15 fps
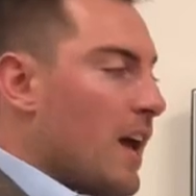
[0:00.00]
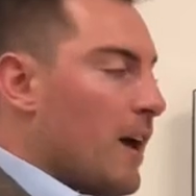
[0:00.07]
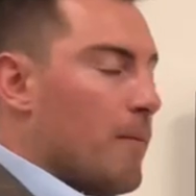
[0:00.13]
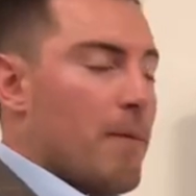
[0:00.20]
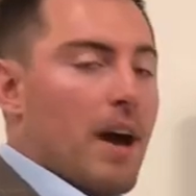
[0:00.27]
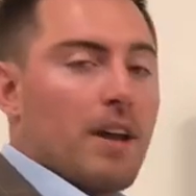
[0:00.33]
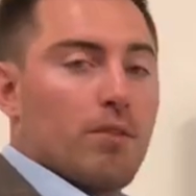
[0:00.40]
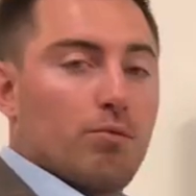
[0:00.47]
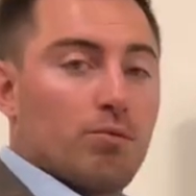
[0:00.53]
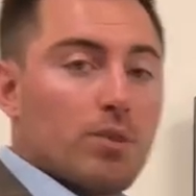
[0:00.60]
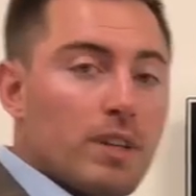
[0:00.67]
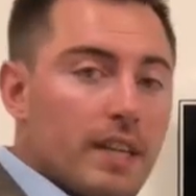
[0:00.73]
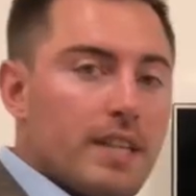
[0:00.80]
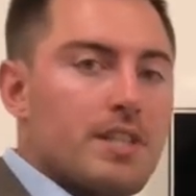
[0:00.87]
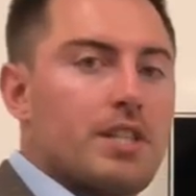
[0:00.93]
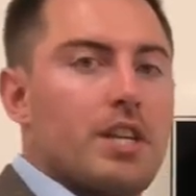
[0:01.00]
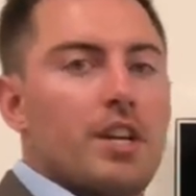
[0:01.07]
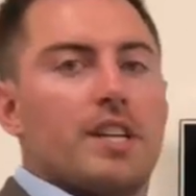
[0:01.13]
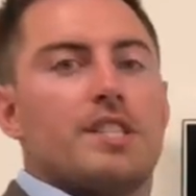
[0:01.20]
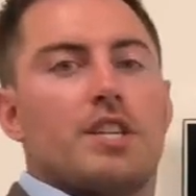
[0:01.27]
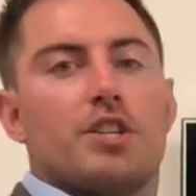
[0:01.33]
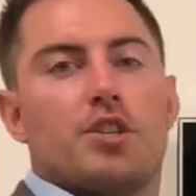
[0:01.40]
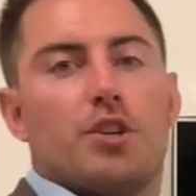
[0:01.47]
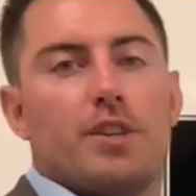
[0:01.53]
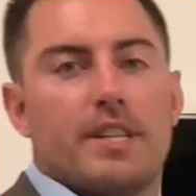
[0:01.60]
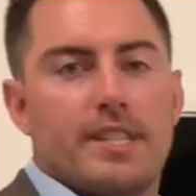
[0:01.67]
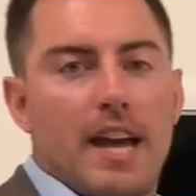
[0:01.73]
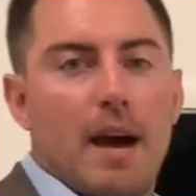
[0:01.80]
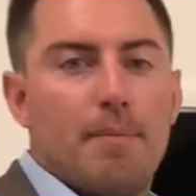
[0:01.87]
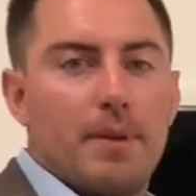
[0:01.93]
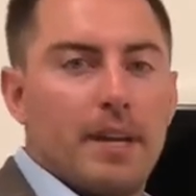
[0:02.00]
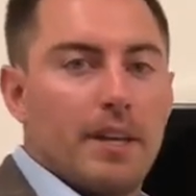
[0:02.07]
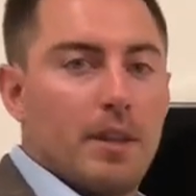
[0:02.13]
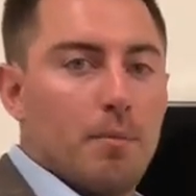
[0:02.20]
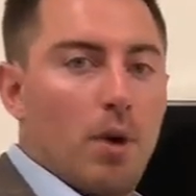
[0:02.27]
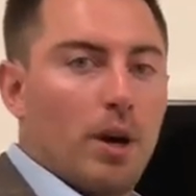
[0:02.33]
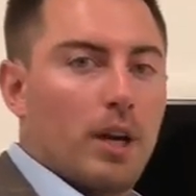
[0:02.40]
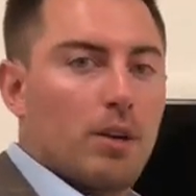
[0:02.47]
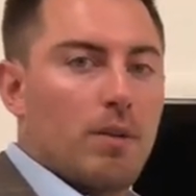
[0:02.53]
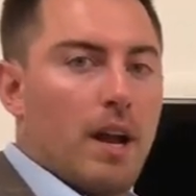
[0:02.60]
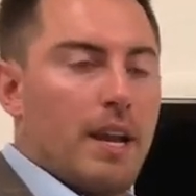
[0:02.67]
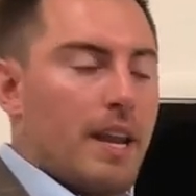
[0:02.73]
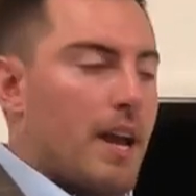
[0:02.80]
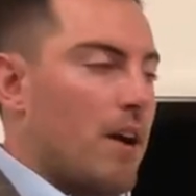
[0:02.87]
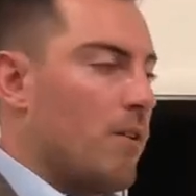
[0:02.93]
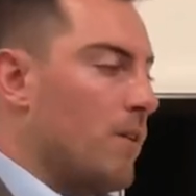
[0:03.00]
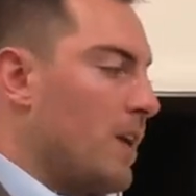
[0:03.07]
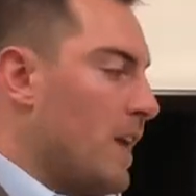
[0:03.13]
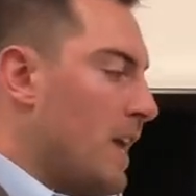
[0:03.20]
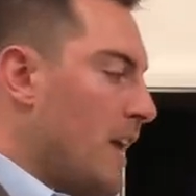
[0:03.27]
about a really serious issue that's happening in the market right now